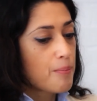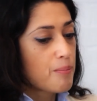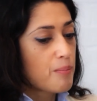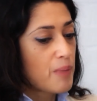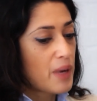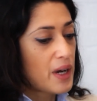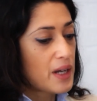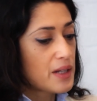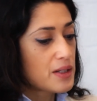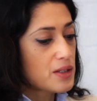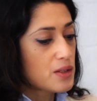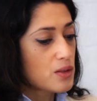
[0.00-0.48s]

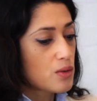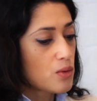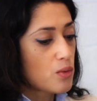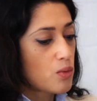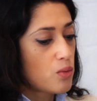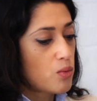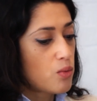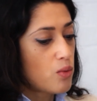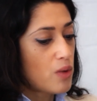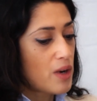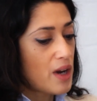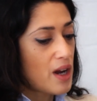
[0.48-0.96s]
But
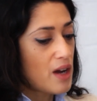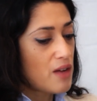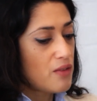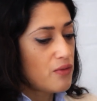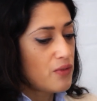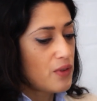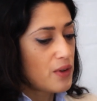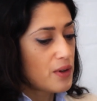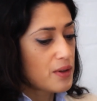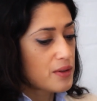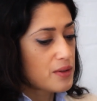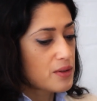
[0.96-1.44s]
what I
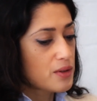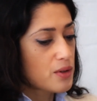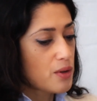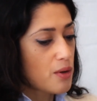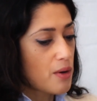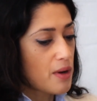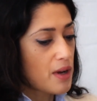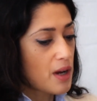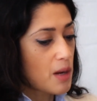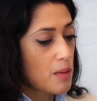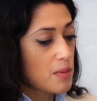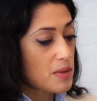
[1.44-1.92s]
felt
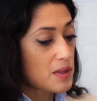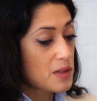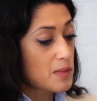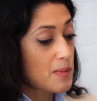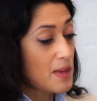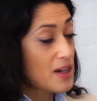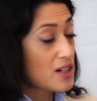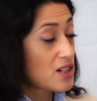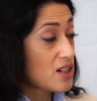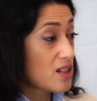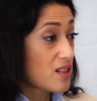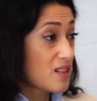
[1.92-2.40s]
growing up,
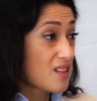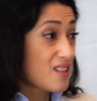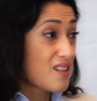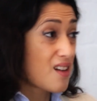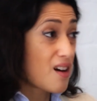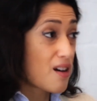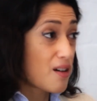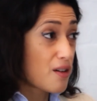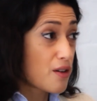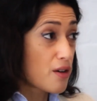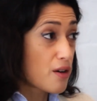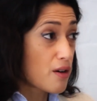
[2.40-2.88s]
especially as a
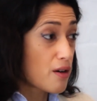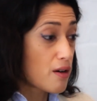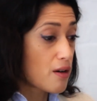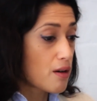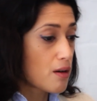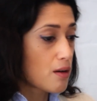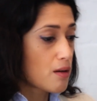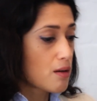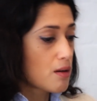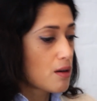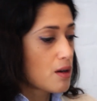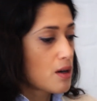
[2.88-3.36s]
young
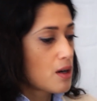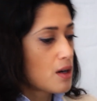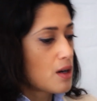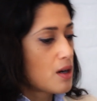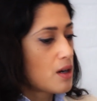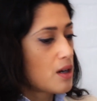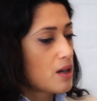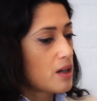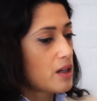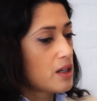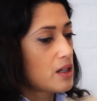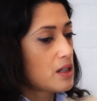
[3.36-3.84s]
girl,
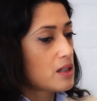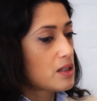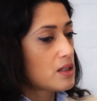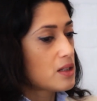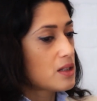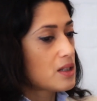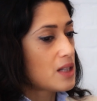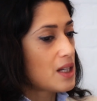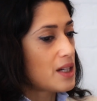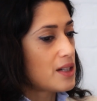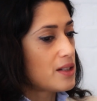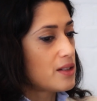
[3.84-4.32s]

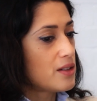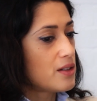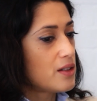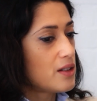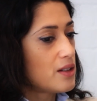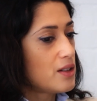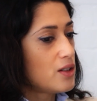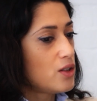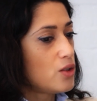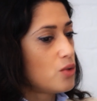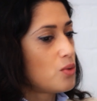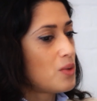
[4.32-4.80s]
is that
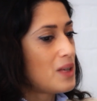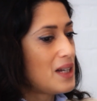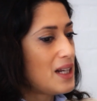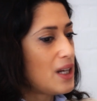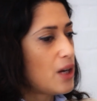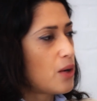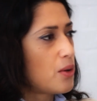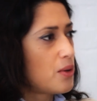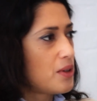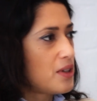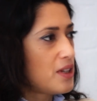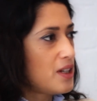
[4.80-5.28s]
you
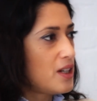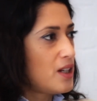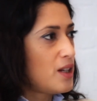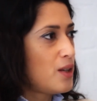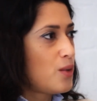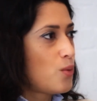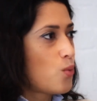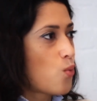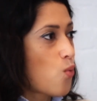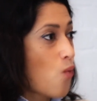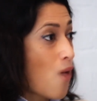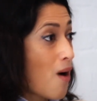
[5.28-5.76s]
really
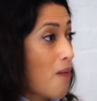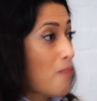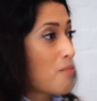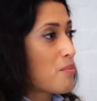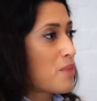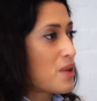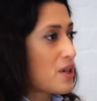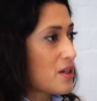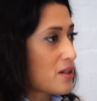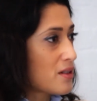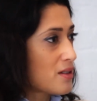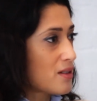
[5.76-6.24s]
only need one
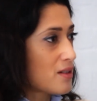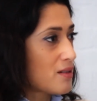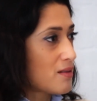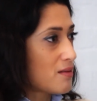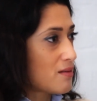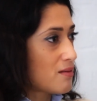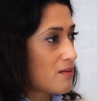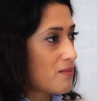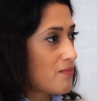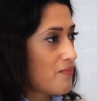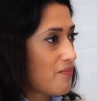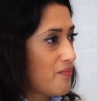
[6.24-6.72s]

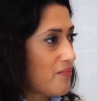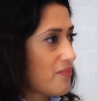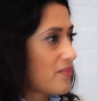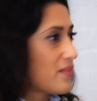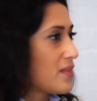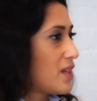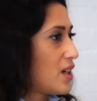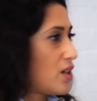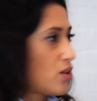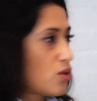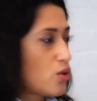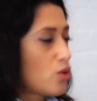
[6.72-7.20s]
person.
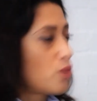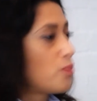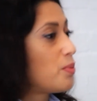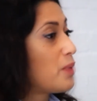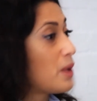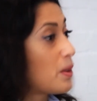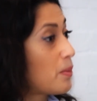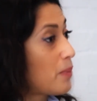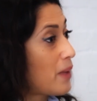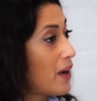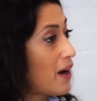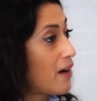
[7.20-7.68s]
It could
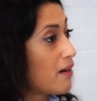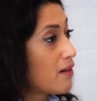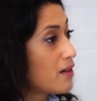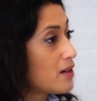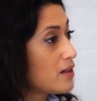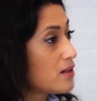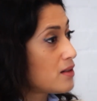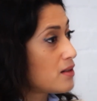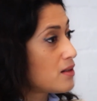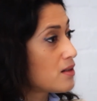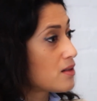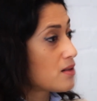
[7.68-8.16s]
be a
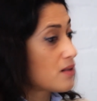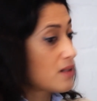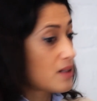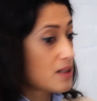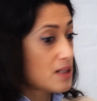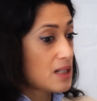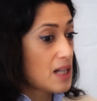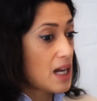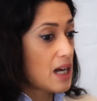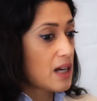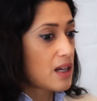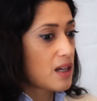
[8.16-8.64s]
parent,
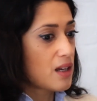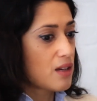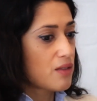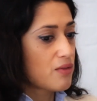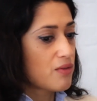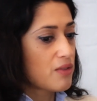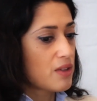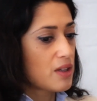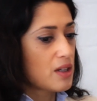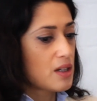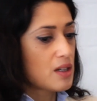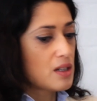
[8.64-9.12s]
that's lucky
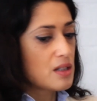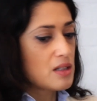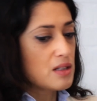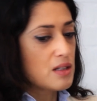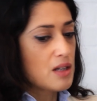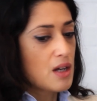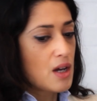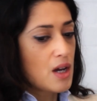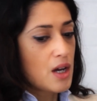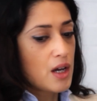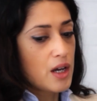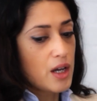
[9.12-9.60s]
if it
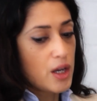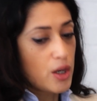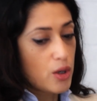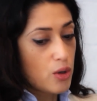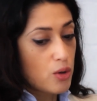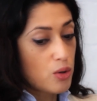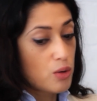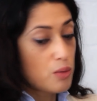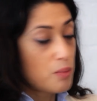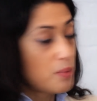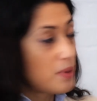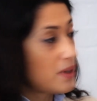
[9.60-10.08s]
is. It
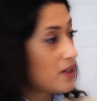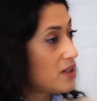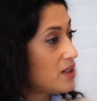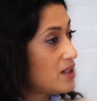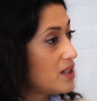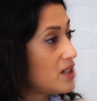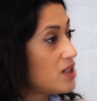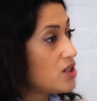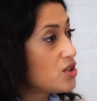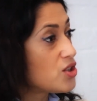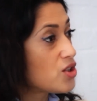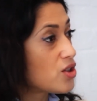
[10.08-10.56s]
could be a
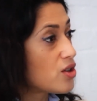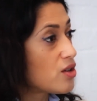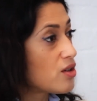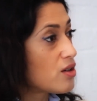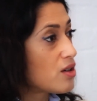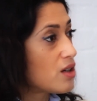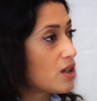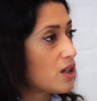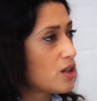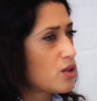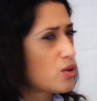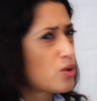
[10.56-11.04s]

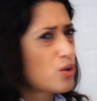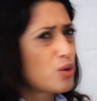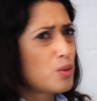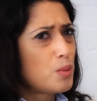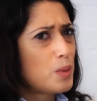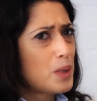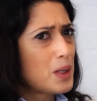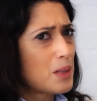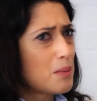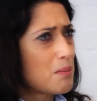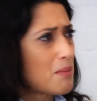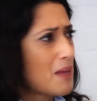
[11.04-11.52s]
teacher, it
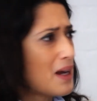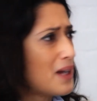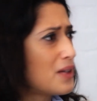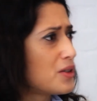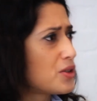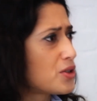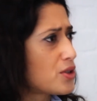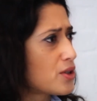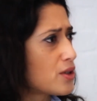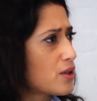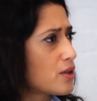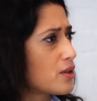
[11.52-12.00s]
could be a
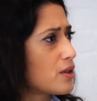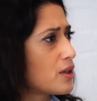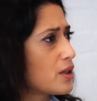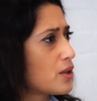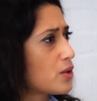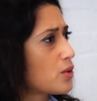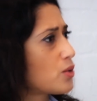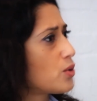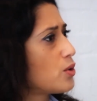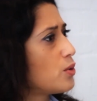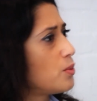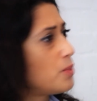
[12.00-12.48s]
mentor,
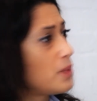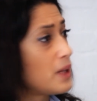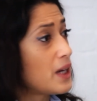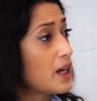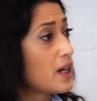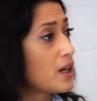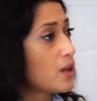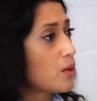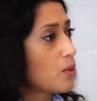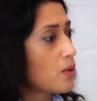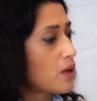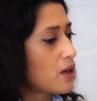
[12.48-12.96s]
it could be
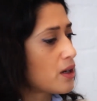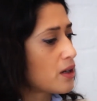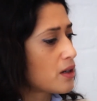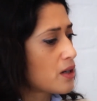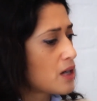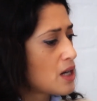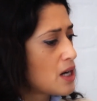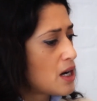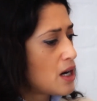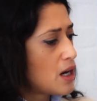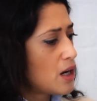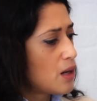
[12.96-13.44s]

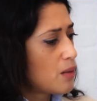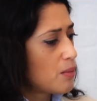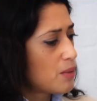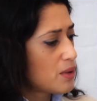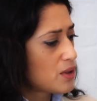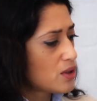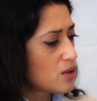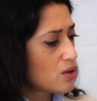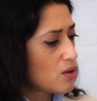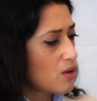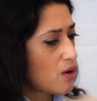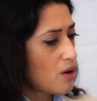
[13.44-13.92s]
anyone.
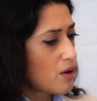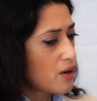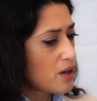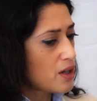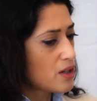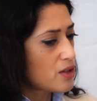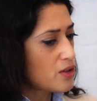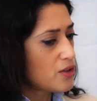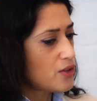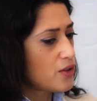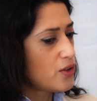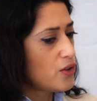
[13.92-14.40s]
But so long
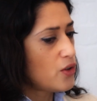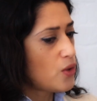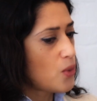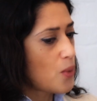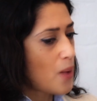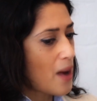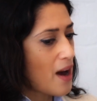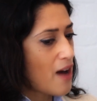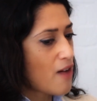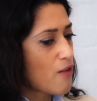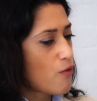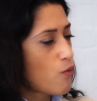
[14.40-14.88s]
as
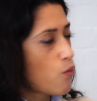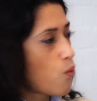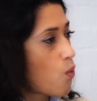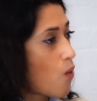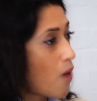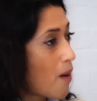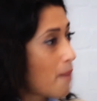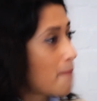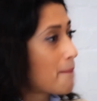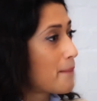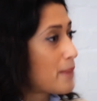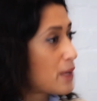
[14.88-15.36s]
you have
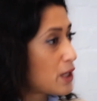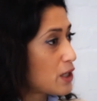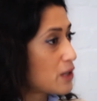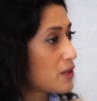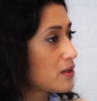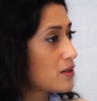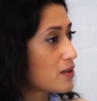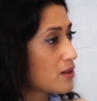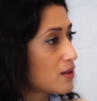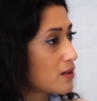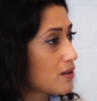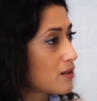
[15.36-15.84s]
one
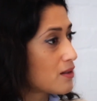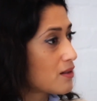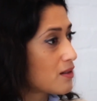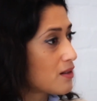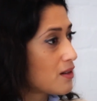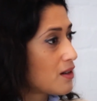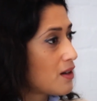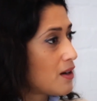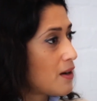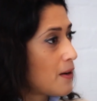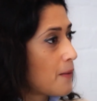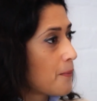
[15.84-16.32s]

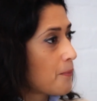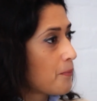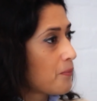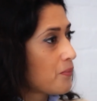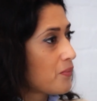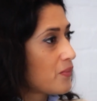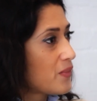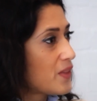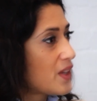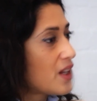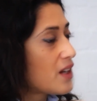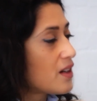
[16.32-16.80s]
person
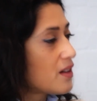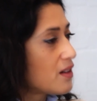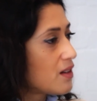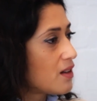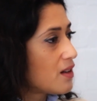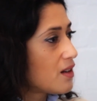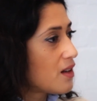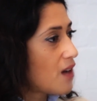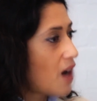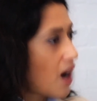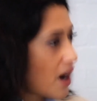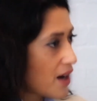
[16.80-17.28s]
that
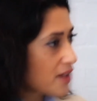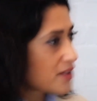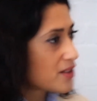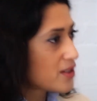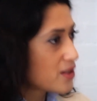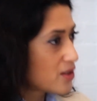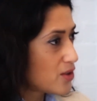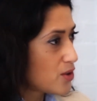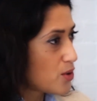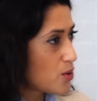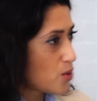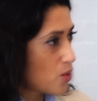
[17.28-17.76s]

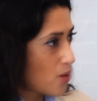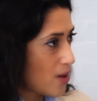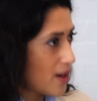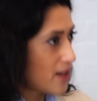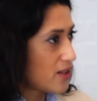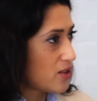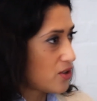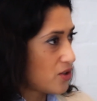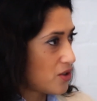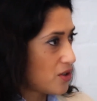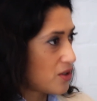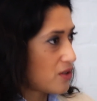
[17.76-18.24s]
asks you
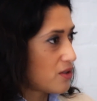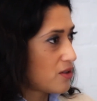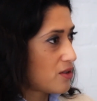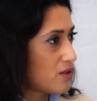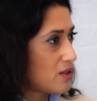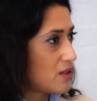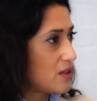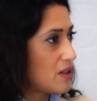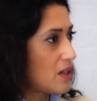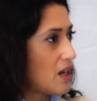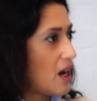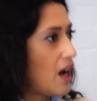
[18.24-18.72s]

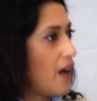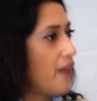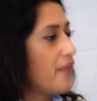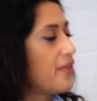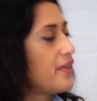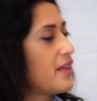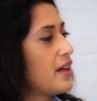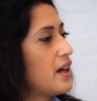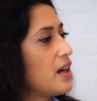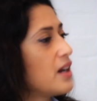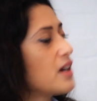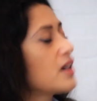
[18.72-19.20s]
questions
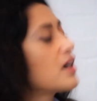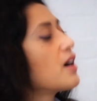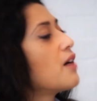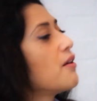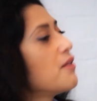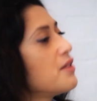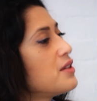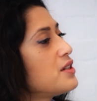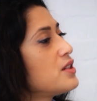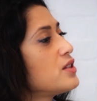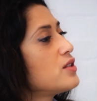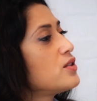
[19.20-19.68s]
and that
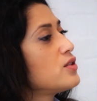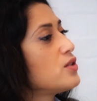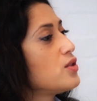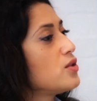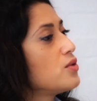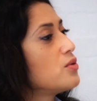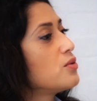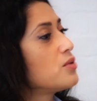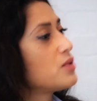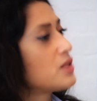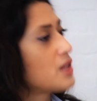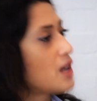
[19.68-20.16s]
encourages
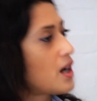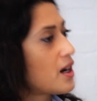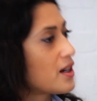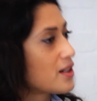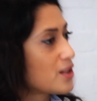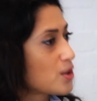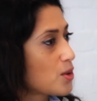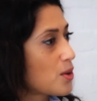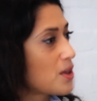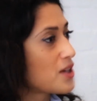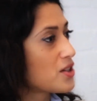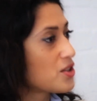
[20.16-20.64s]
you to
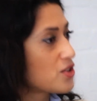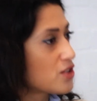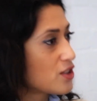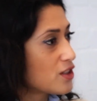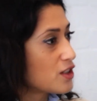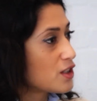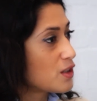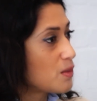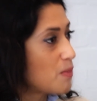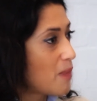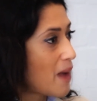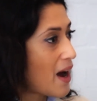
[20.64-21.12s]
ask
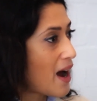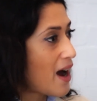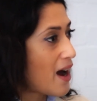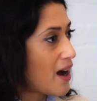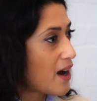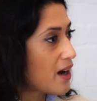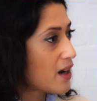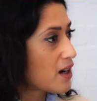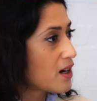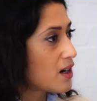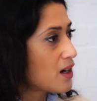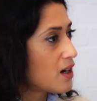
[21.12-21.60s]
questions
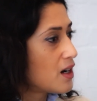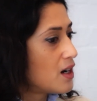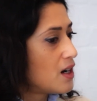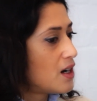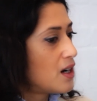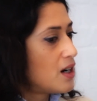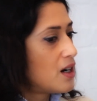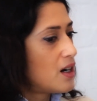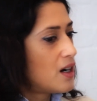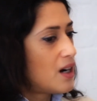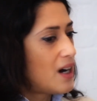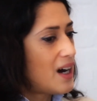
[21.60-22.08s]
back.
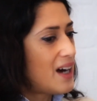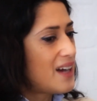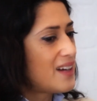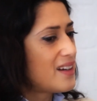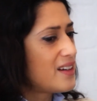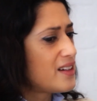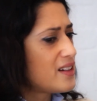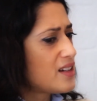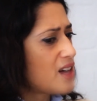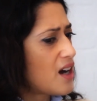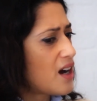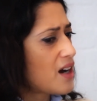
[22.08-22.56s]
At
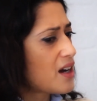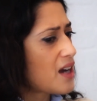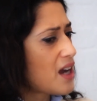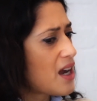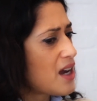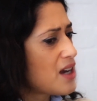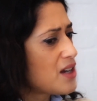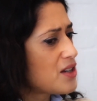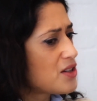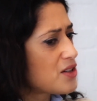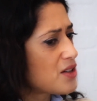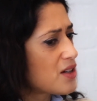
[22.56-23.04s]
a young
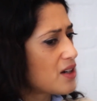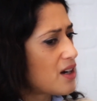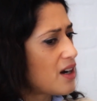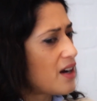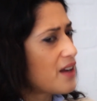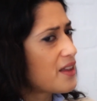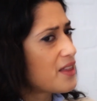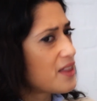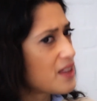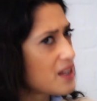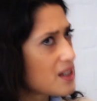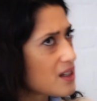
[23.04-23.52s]
age,
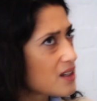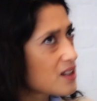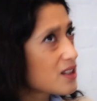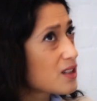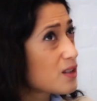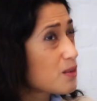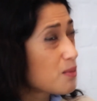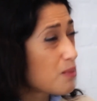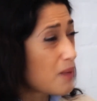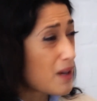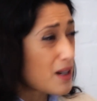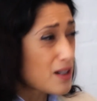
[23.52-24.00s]
I think
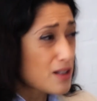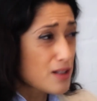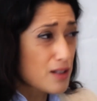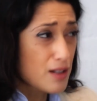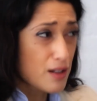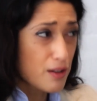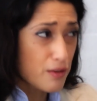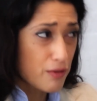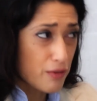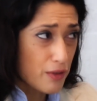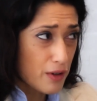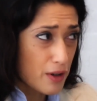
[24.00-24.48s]

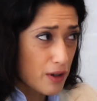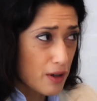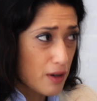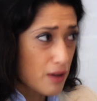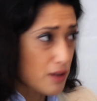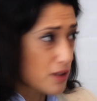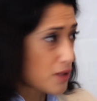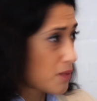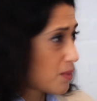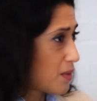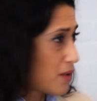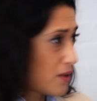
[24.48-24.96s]
especially for
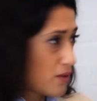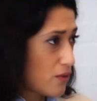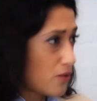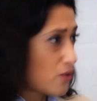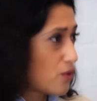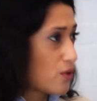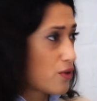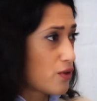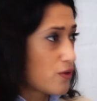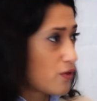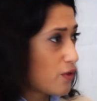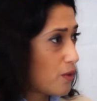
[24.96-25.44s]
girls, but of
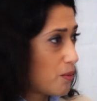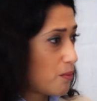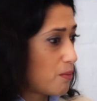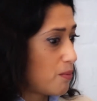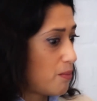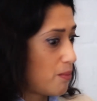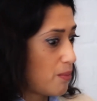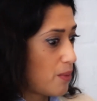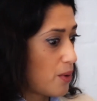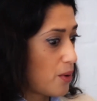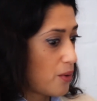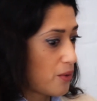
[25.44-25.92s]
course for
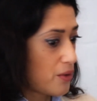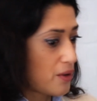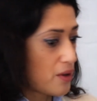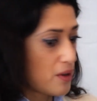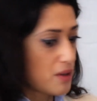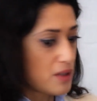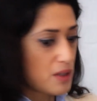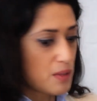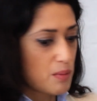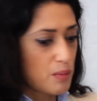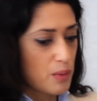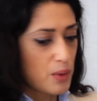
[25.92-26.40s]
both
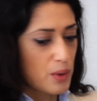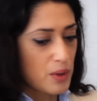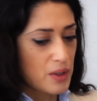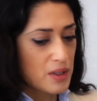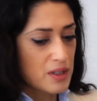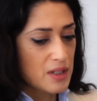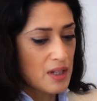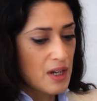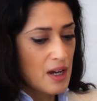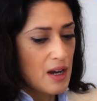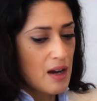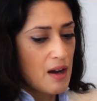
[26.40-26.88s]
girls and
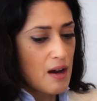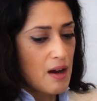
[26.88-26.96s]
boys,